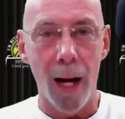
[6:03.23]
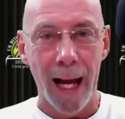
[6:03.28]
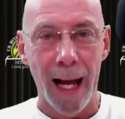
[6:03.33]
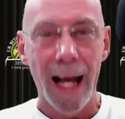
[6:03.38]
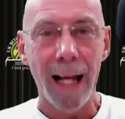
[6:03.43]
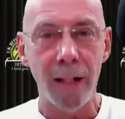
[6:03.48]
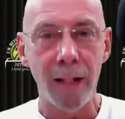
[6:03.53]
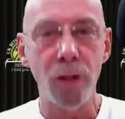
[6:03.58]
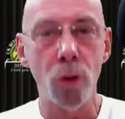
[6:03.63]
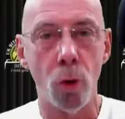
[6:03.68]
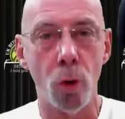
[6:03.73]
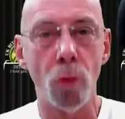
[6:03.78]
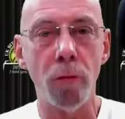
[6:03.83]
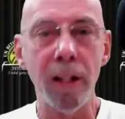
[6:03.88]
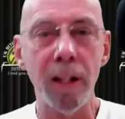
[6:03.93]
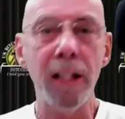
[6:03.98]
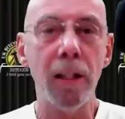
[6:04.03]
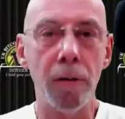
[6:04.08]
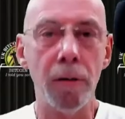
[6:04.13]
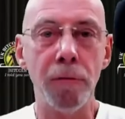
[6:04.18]
and or
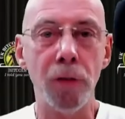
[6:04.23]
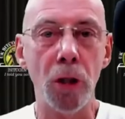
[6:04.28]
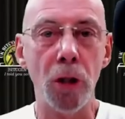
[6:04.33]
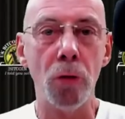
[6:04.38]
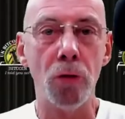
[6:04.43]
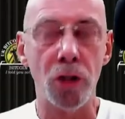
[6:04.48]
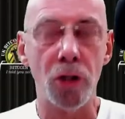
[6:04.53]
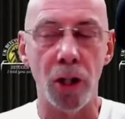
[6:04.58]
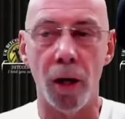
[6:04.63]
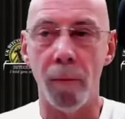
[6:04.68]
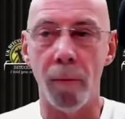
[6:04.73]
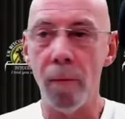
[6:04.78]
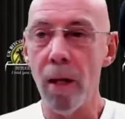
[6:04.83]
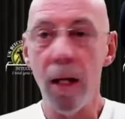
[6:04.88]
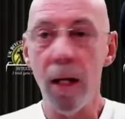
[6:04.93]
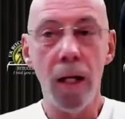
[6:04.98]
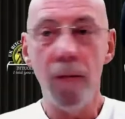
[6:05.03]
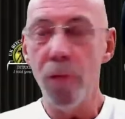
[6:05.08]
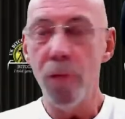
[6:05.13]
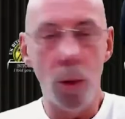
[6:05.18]
in the future,
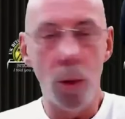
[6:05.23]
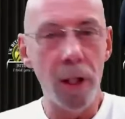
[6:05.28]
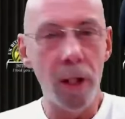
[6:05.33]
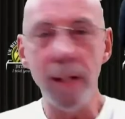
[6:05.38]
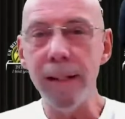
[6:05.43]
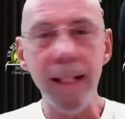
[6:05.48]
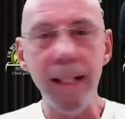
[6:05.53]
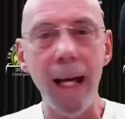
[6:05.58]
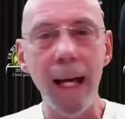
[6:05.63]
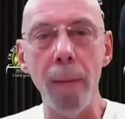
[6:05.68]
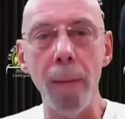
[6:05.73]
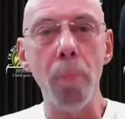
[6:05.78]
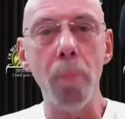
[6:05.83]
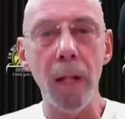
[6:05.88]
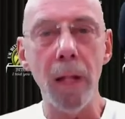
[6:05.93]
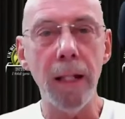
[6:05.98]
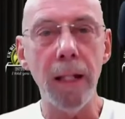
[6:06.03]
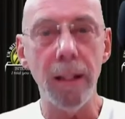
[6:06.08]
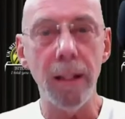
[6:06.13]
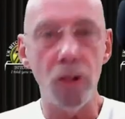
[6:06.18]
if you want to DM
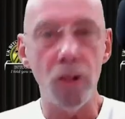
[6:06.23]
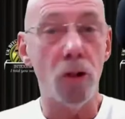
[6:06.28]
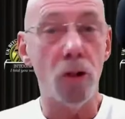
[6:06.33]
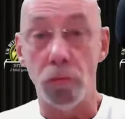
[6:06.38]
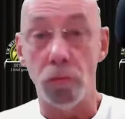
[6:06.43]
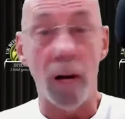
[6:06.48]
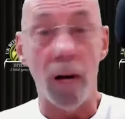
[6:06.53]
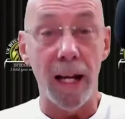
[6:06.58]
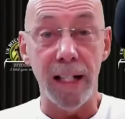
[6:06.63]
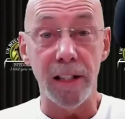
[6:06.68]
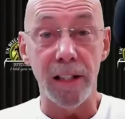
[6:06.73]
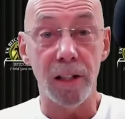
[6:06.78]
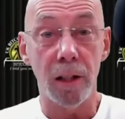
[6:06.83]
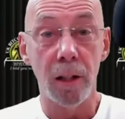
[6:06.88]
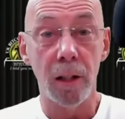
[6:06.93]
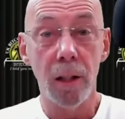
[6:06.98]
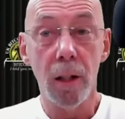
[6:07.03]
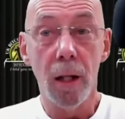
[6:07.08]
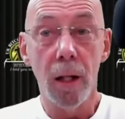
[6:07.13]
me, great.